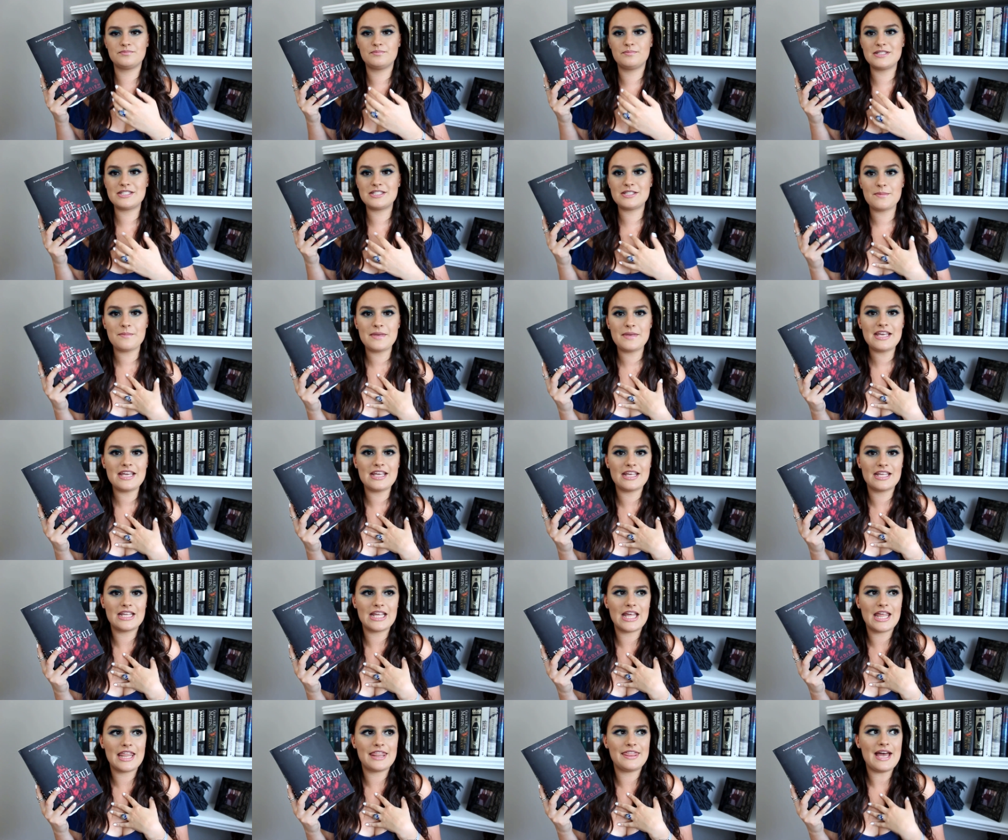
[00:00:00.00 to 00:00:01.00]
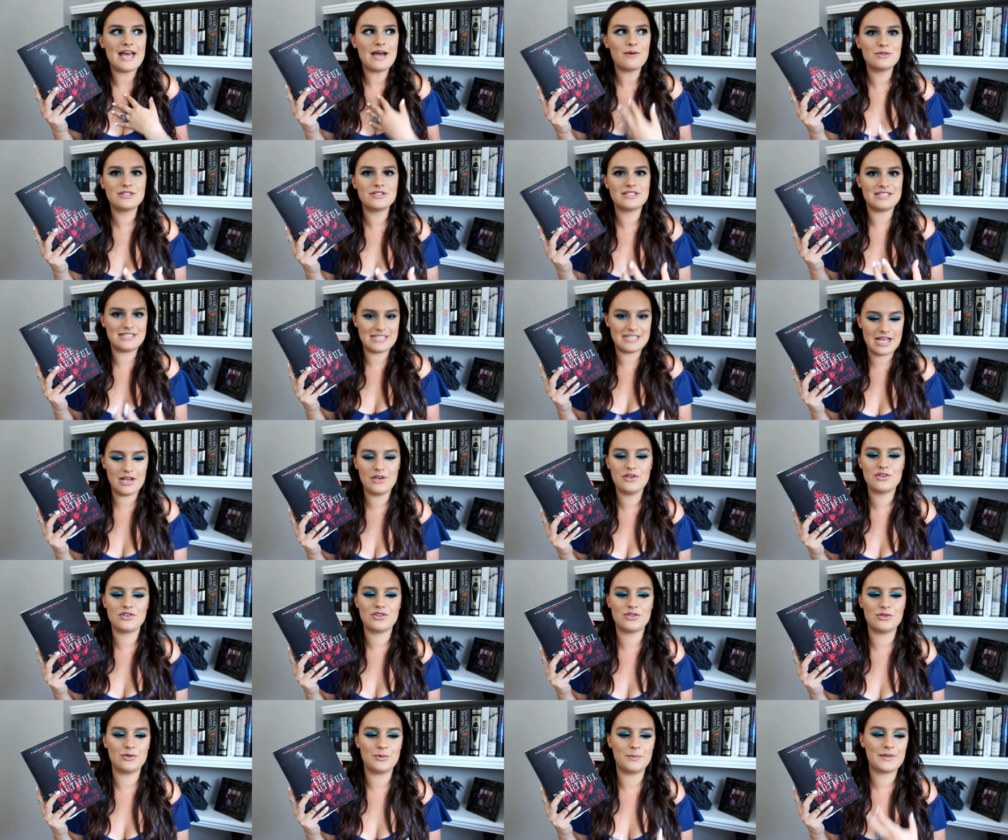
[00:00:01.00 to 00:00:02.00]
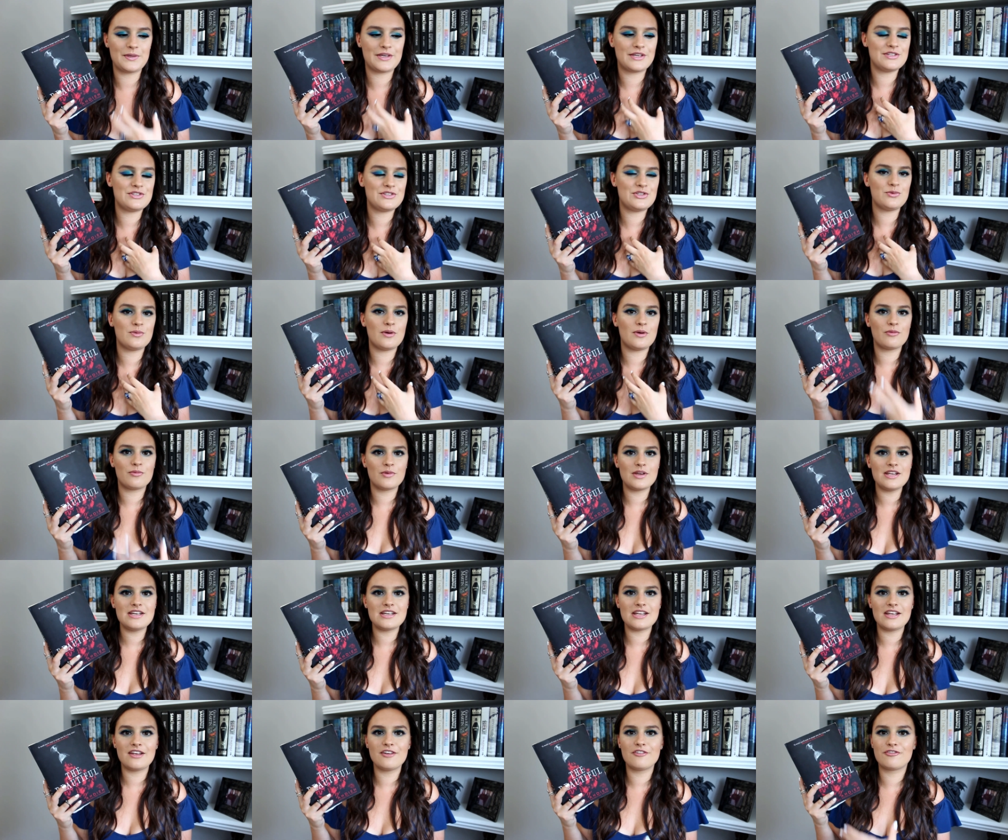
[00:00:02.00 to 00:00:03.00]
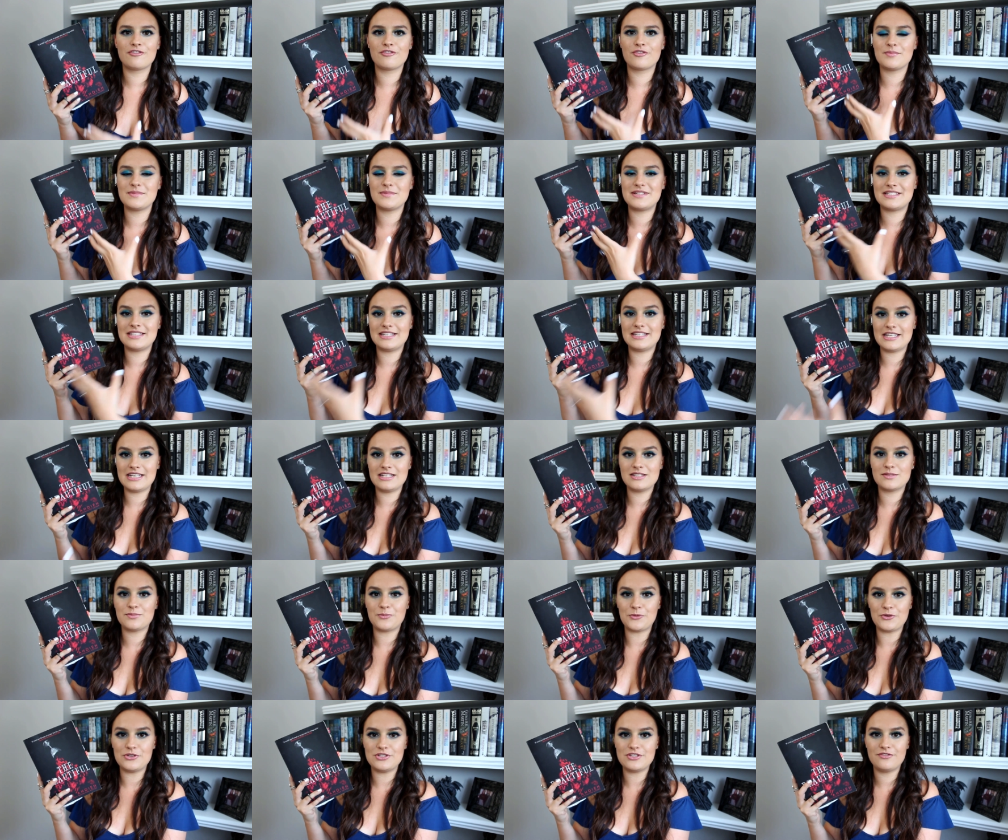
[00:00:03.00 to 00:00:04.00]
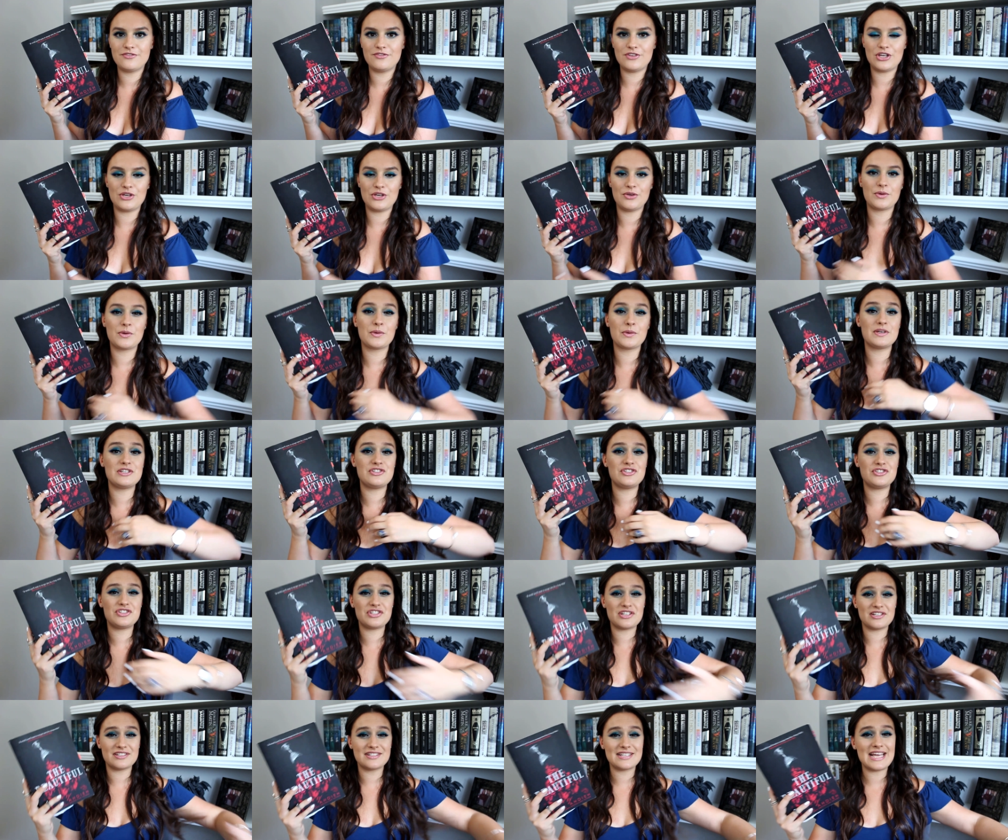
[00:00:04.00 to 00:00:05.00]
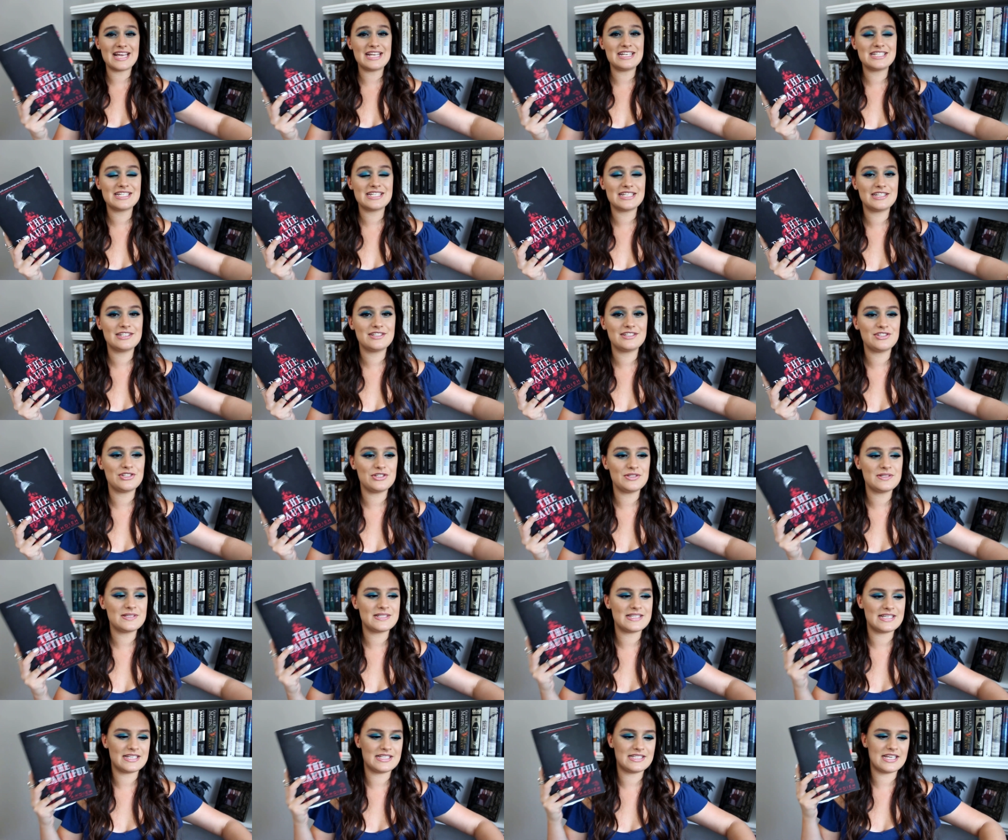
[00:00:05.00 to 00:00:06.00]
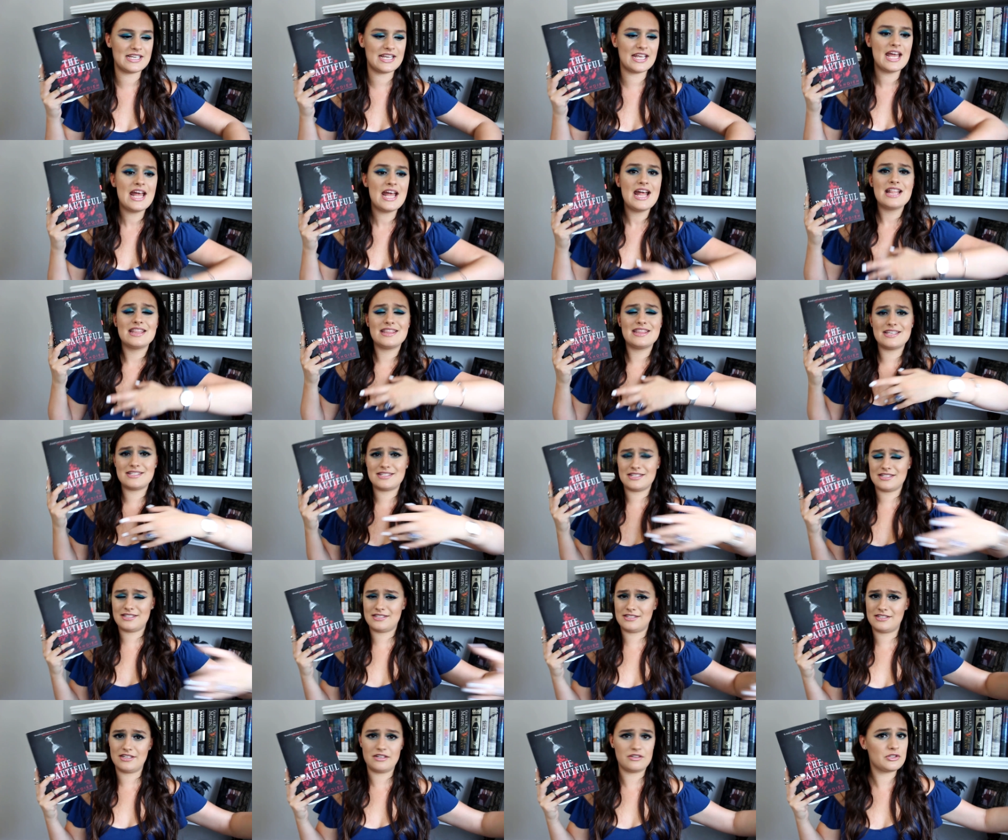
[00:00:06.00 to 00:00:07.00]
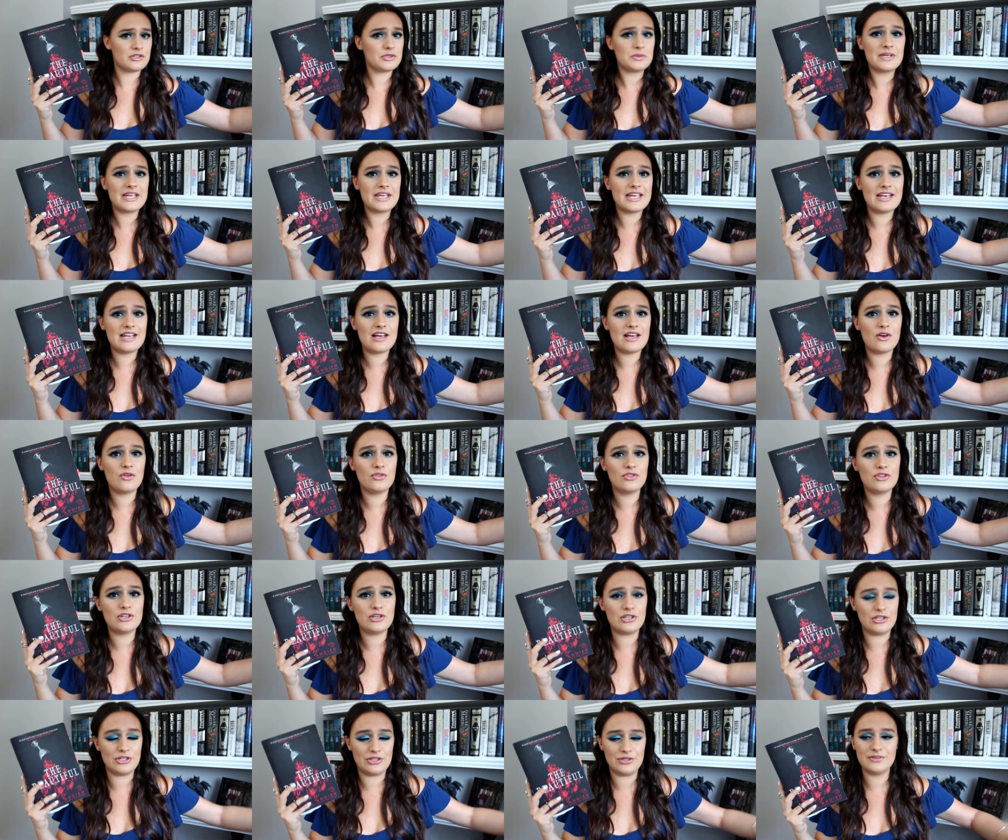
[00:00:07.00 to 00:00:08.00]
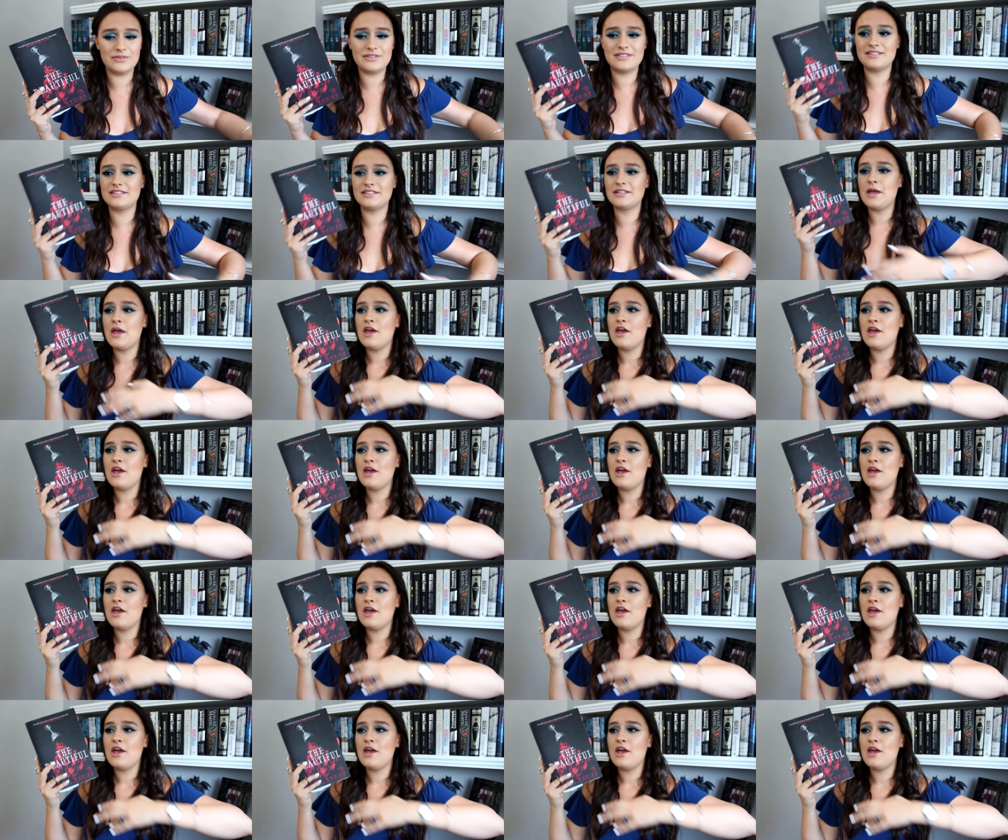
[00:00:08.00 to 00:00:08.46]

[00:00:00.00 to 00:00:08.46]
But to me, that was intentional, because you are reading from Celine's point of view, who has just entered this new city. There's a serial killer on the loose.